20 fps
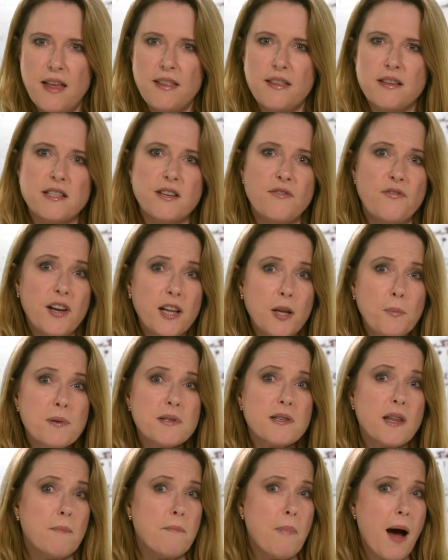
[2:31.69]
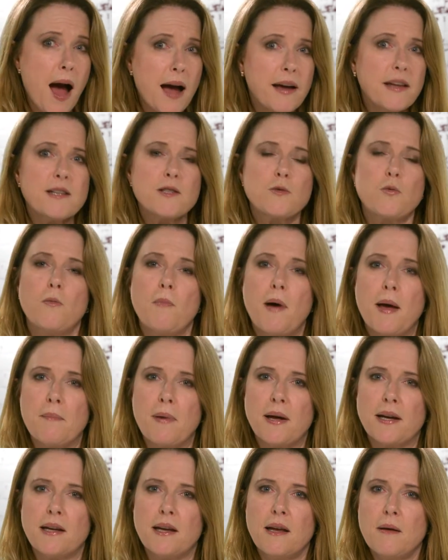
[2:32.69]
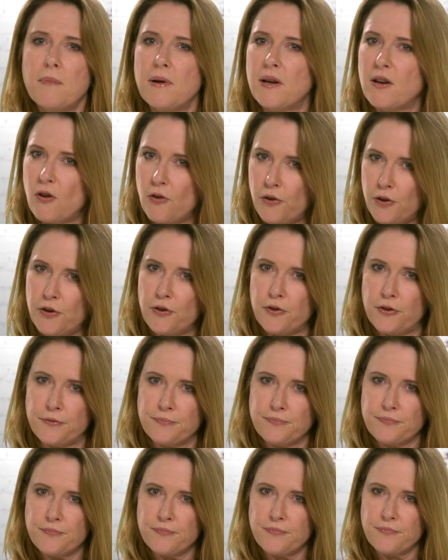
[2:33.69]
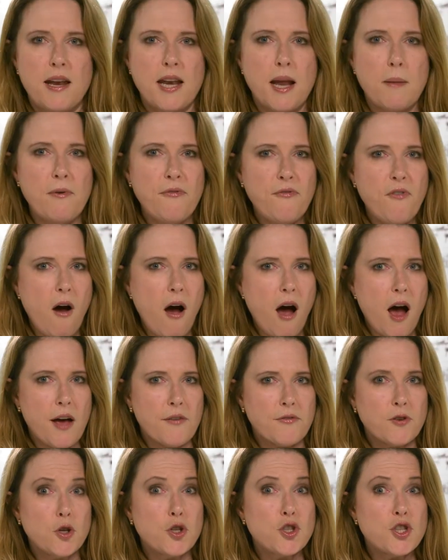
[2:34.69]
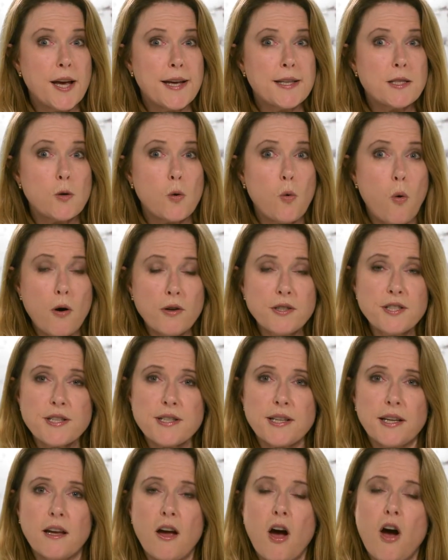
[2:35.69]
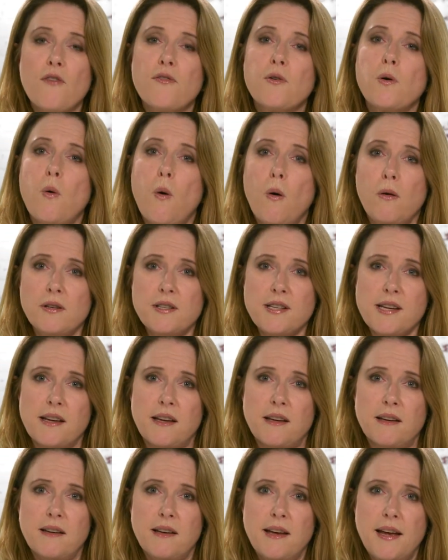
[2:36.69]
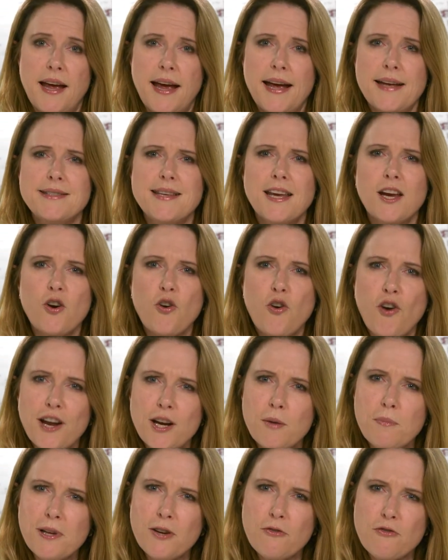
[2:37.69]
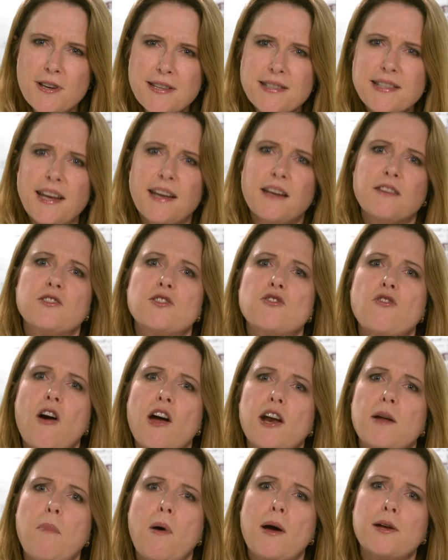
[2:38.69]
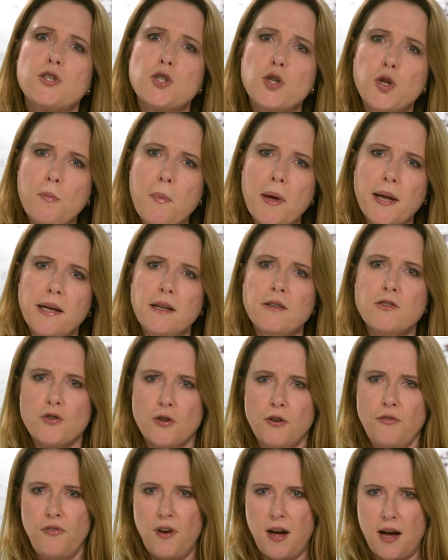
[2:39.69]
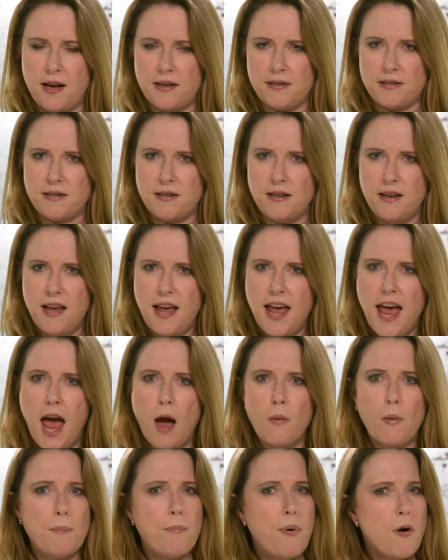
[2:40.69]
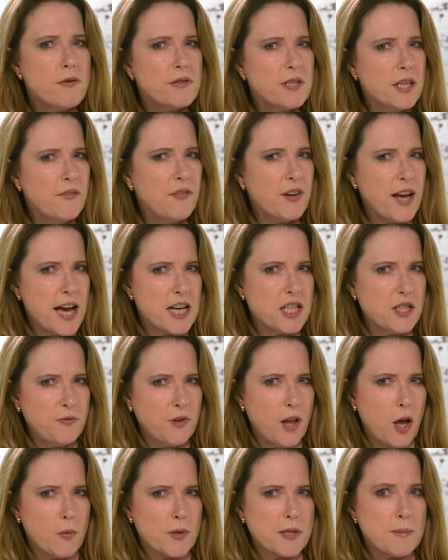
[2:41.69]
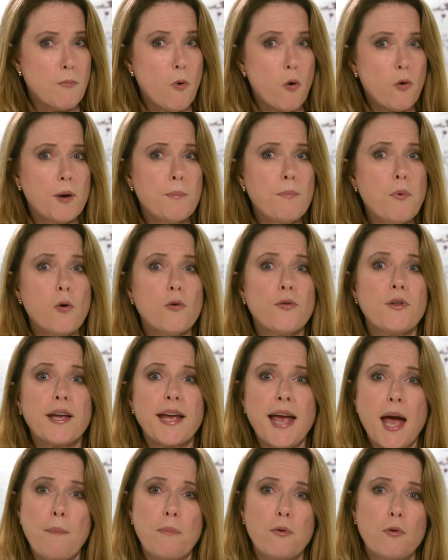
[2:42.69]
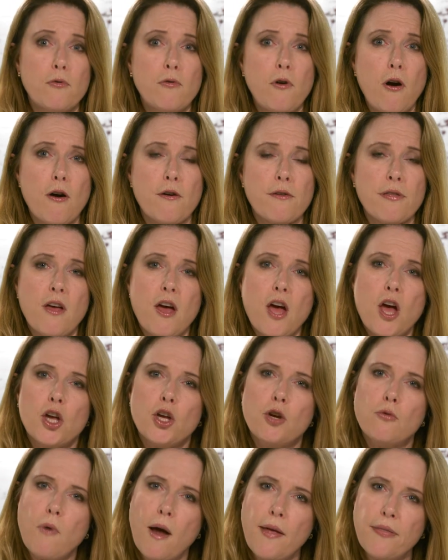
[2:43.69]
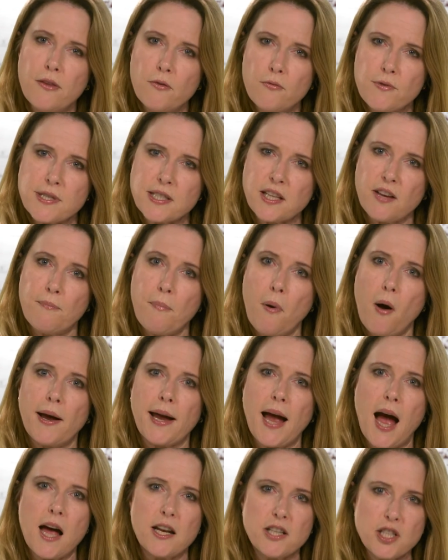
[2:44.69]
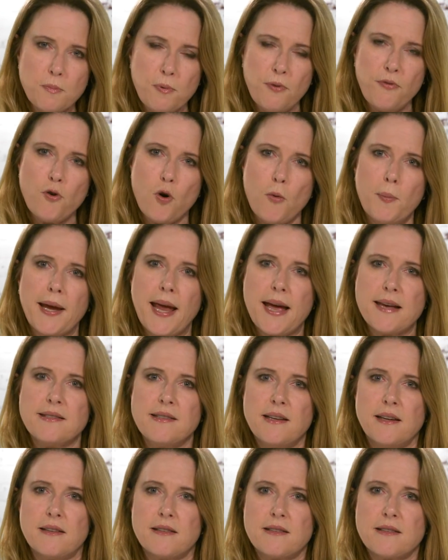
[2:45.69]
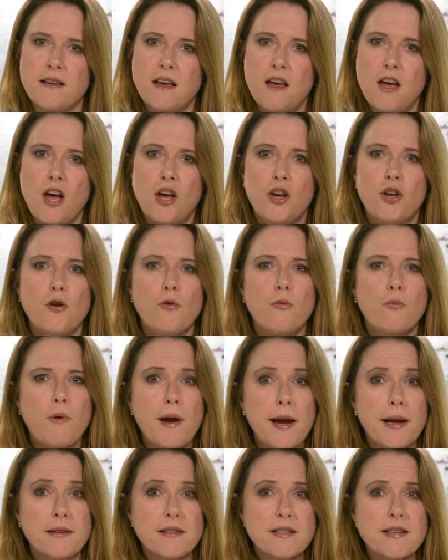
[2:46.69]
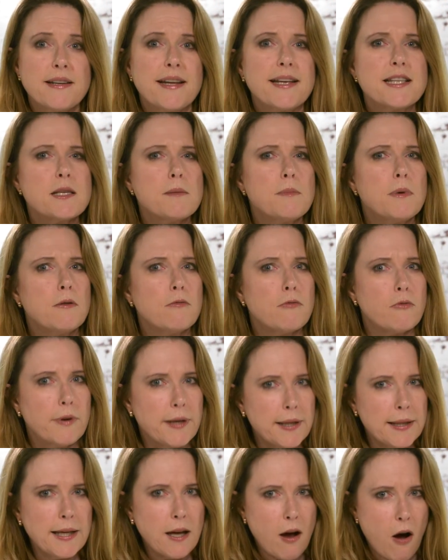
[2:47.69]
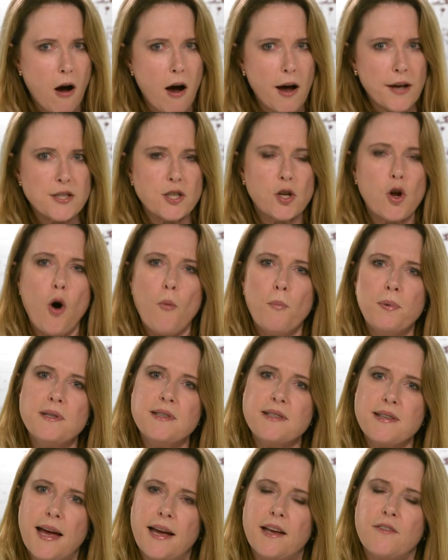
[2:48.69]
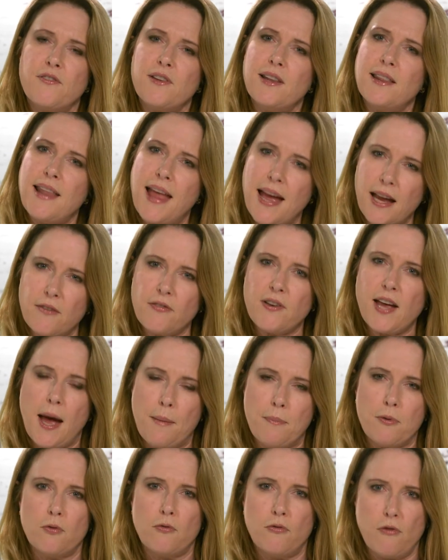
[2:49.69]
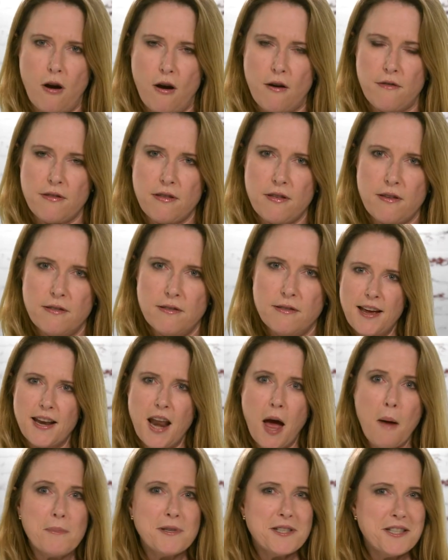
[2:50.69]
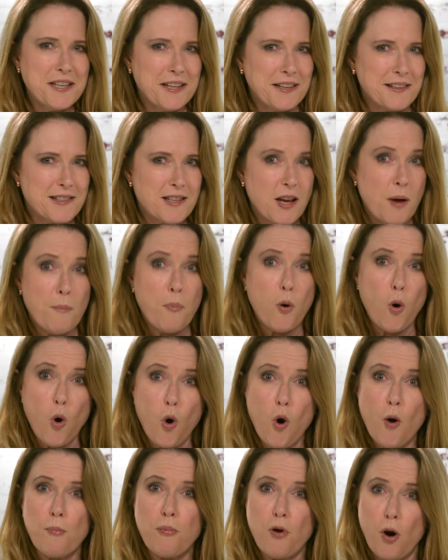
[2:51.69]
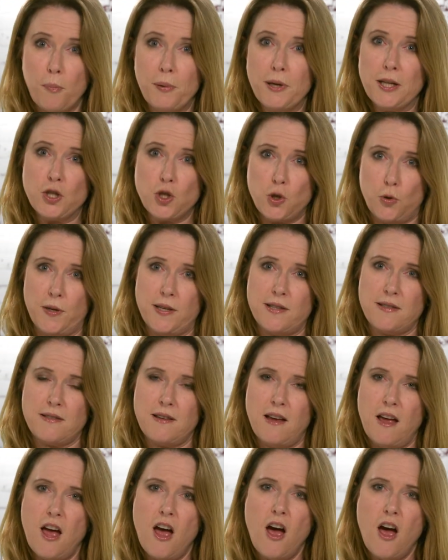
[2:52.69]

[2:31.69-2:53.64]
The developers and the marketers will make money, but not you. Number 5, you chase quantity over quality. It's incredibly risky to try to buy too many too fast. And when positive cash flow is more important than capital growth, you run the risk of buying underperforming assets. Your rent needs to be really high to compensate for the lack of capital growth. Number 6, poor property choice.